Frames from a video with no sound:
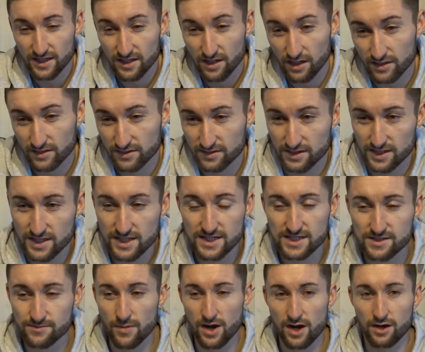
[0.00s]
like,
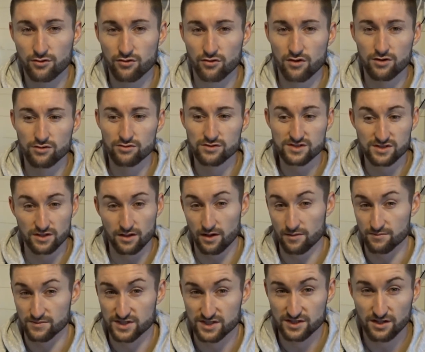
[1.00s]
these macros that
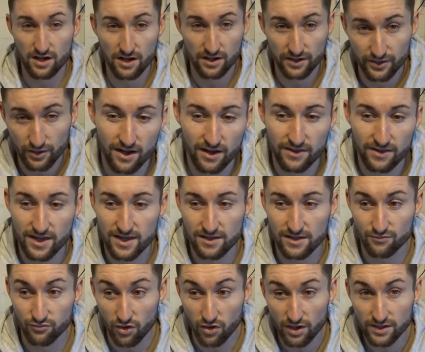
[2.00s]
I'm starting on, are they
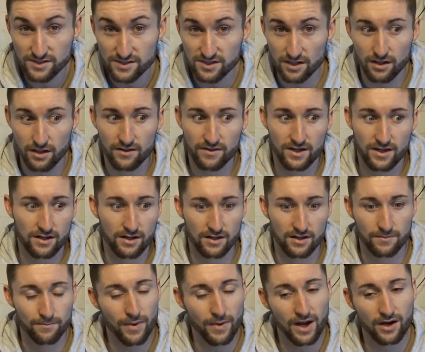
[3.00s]
right? Are they
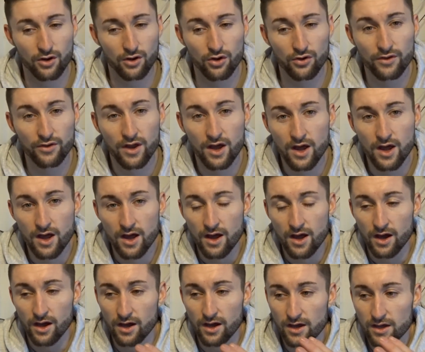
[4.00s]
like bang on?
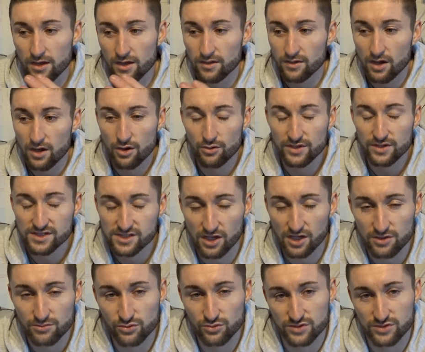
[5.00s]
Only time will